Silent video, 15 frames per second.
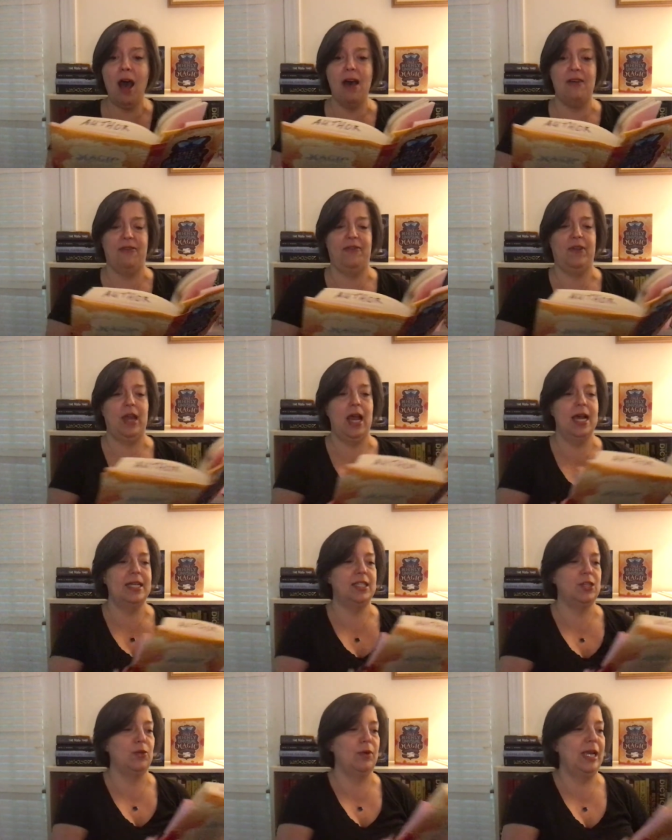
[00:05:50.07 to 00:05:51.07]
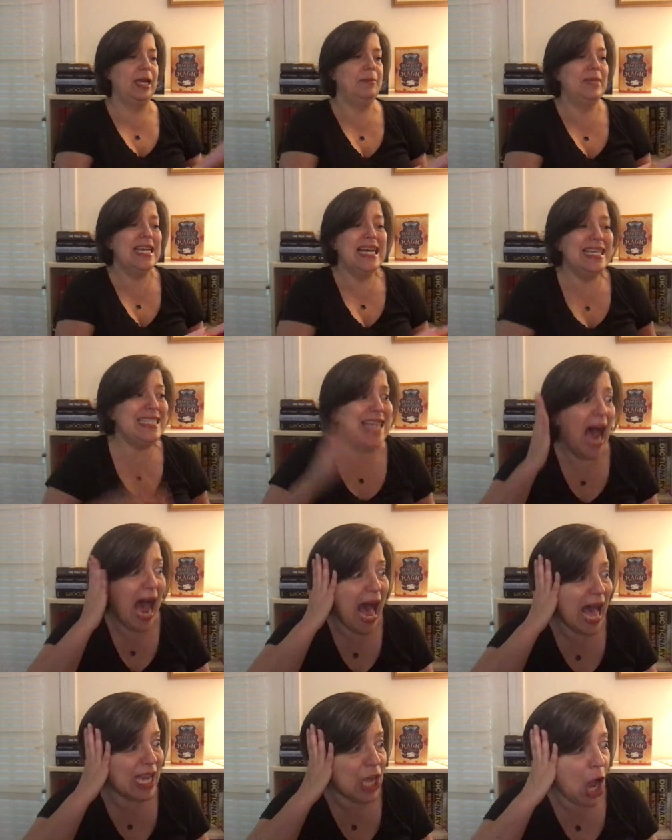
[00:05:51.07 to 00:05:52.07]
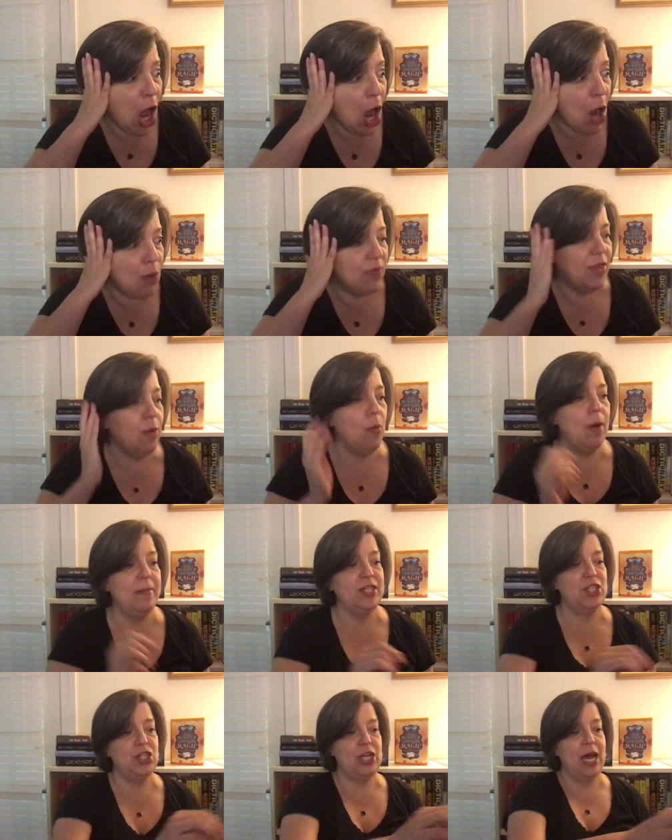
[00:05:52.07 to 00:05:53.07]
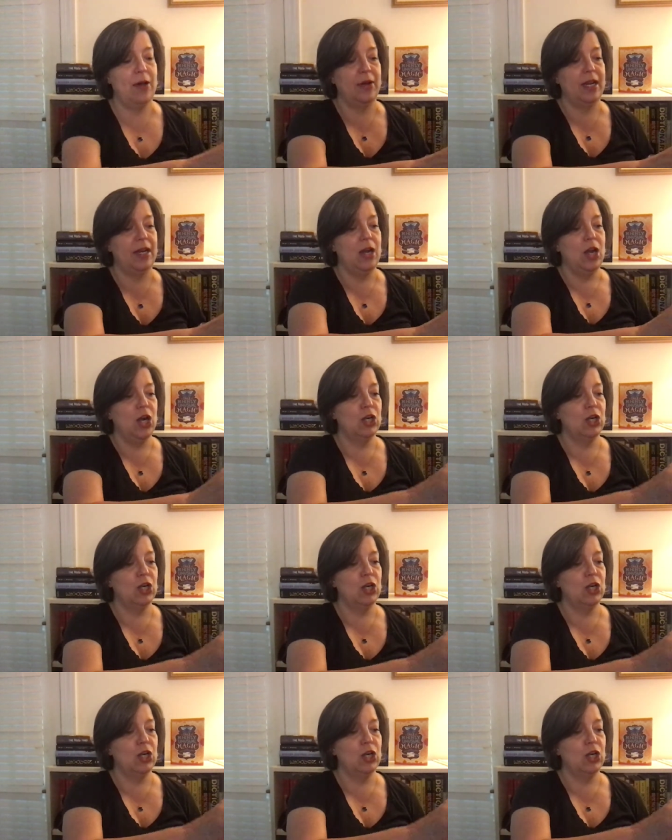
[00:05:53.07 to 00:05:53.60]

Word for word: off! Kai screamed. Taco! the woman shouted.